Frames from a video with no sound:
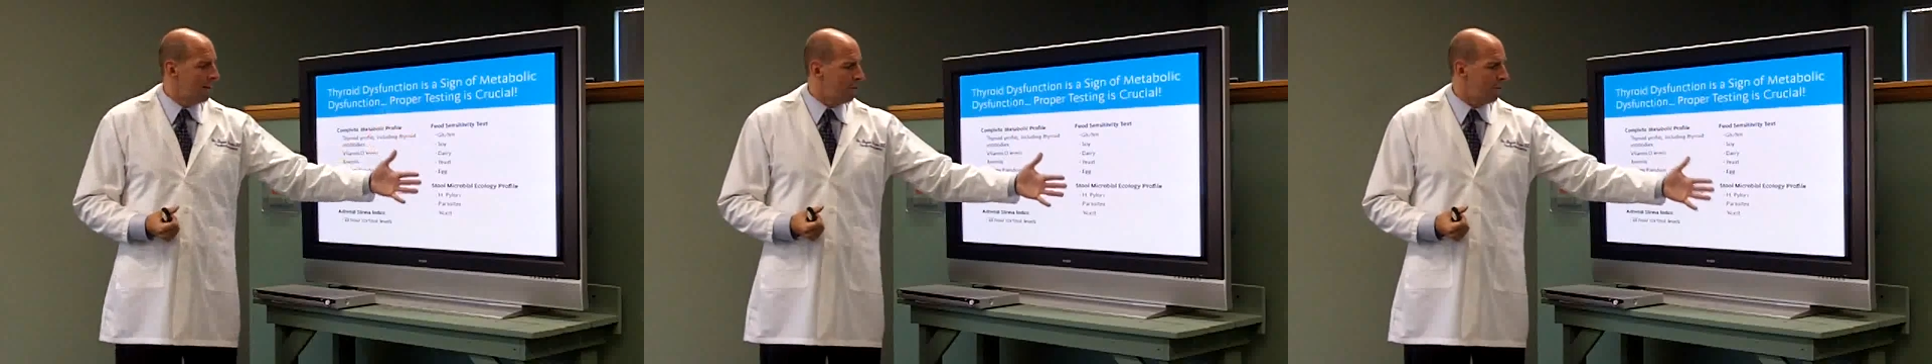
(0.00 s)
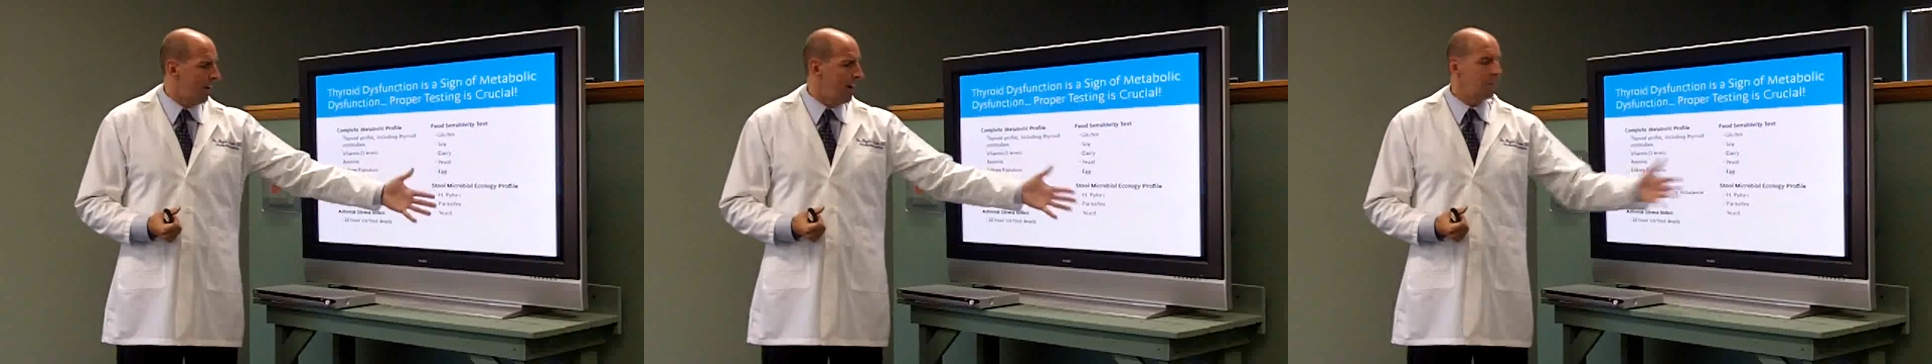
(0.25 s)

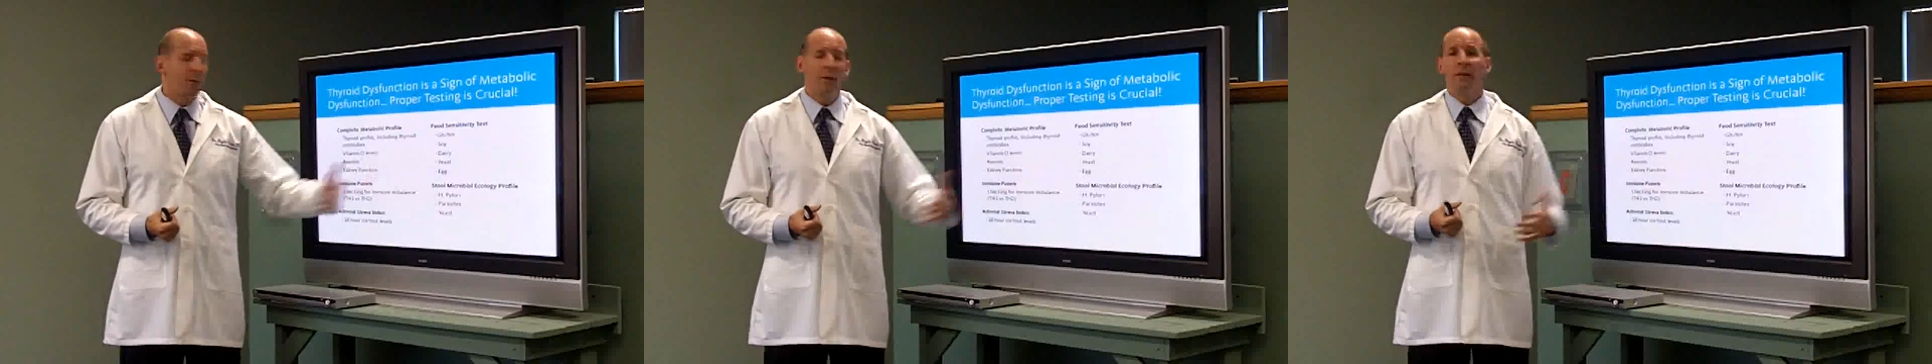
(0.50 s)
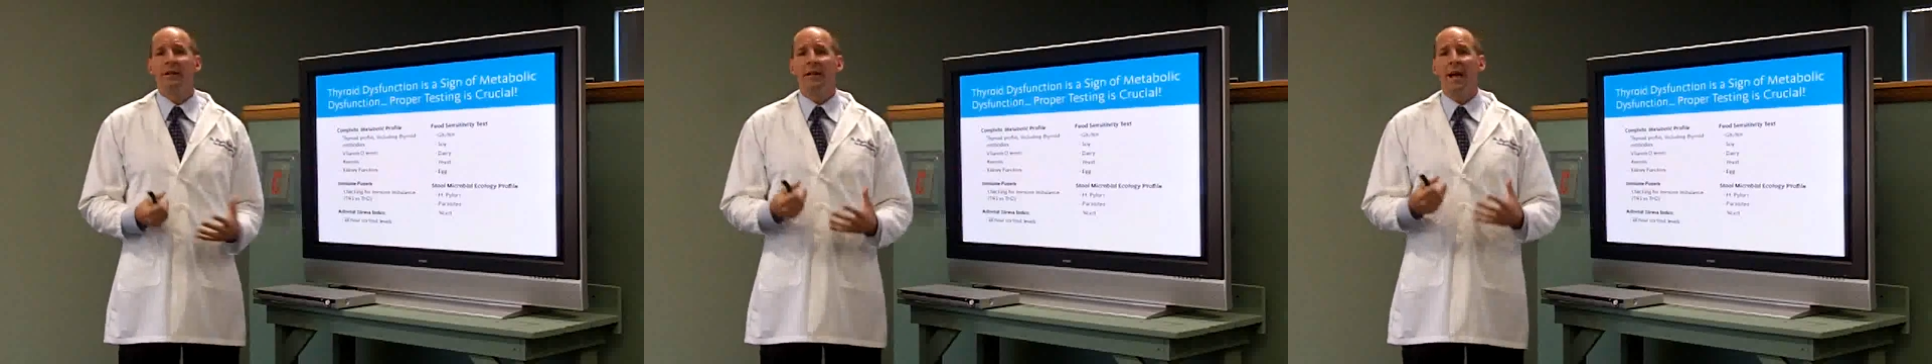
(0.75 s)
Finally,
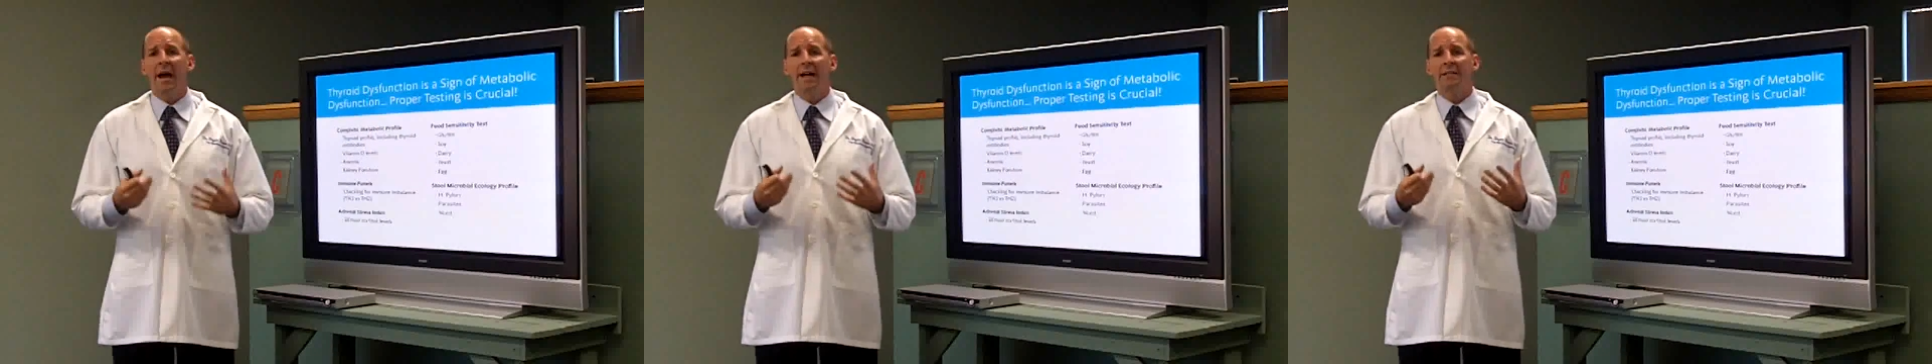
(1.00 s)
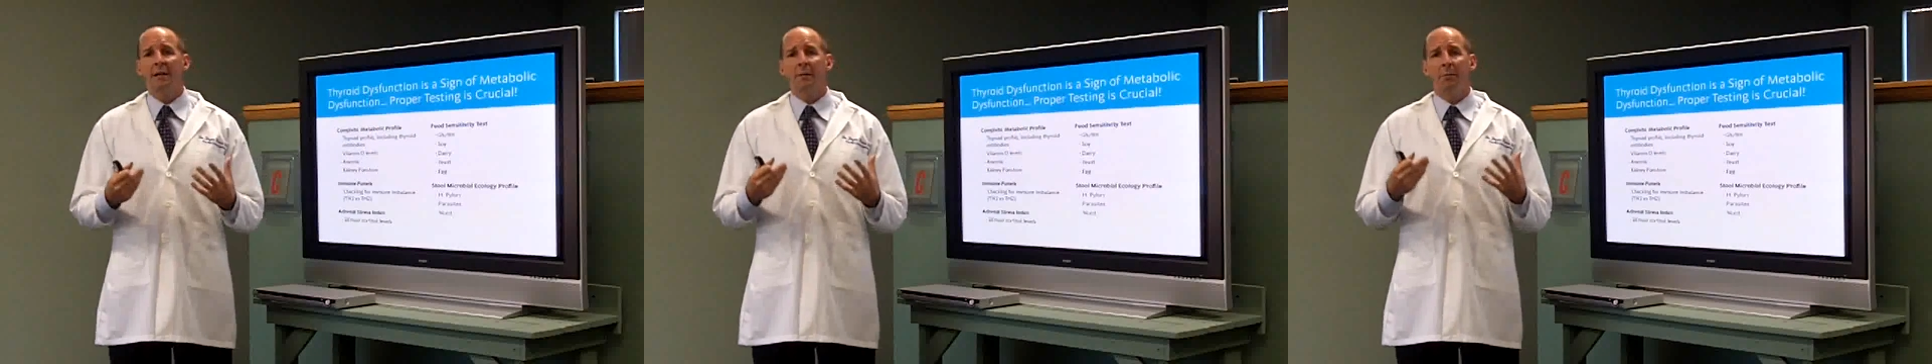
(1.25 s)
we look
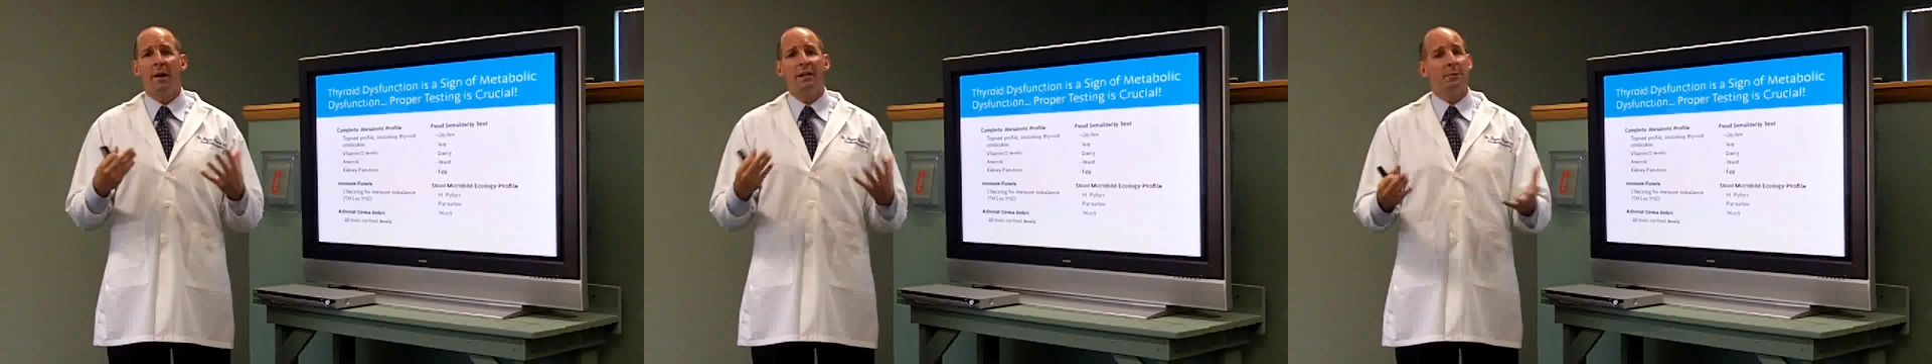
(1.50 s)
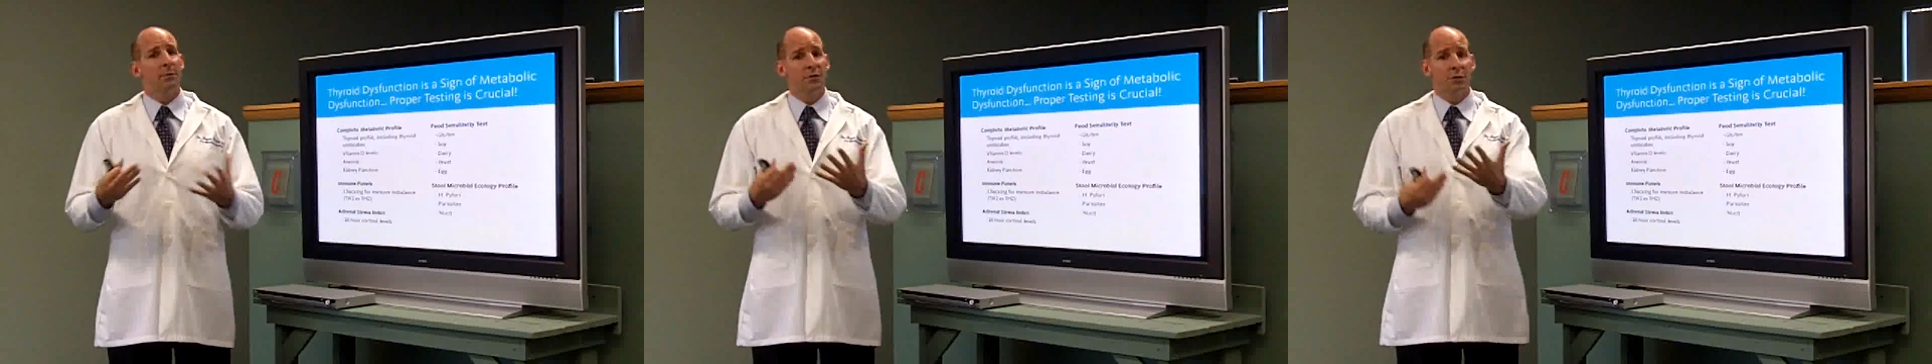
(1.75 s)
at a
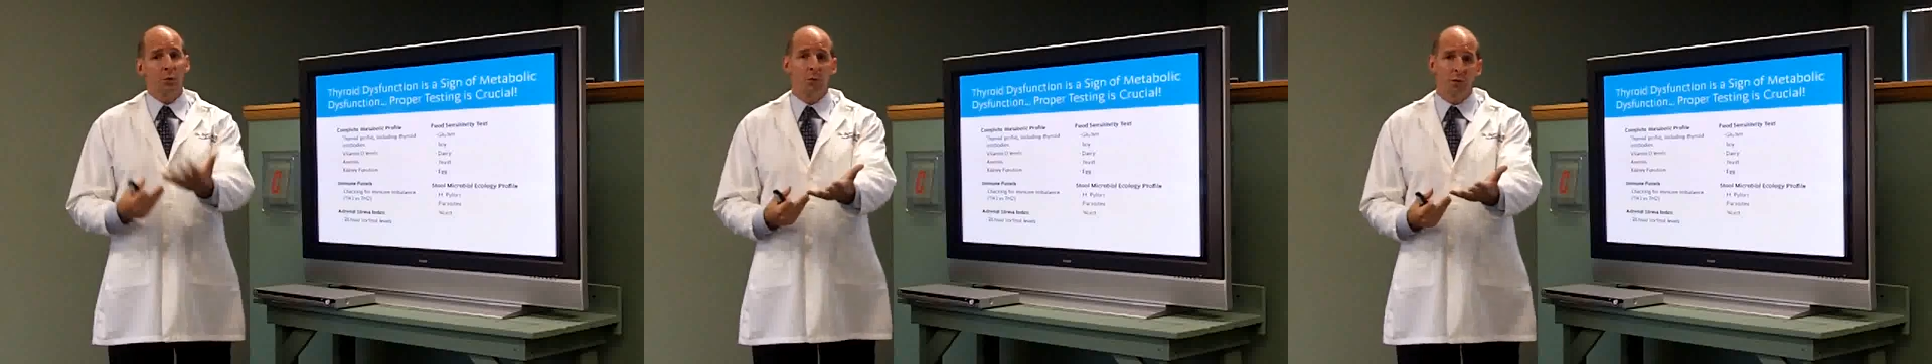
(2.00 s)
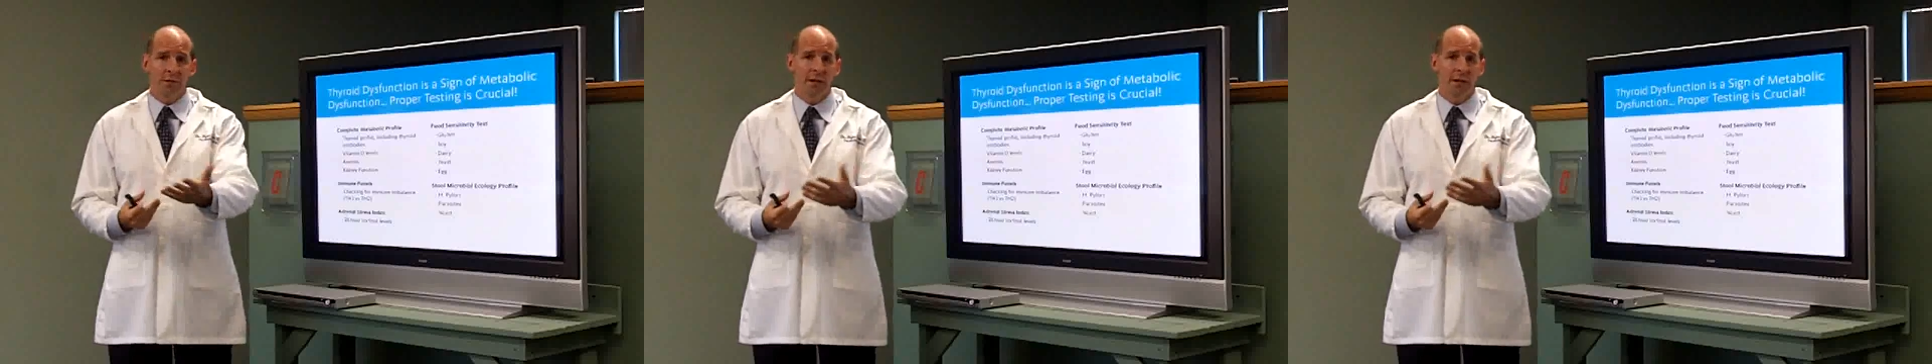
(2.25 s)
possible stool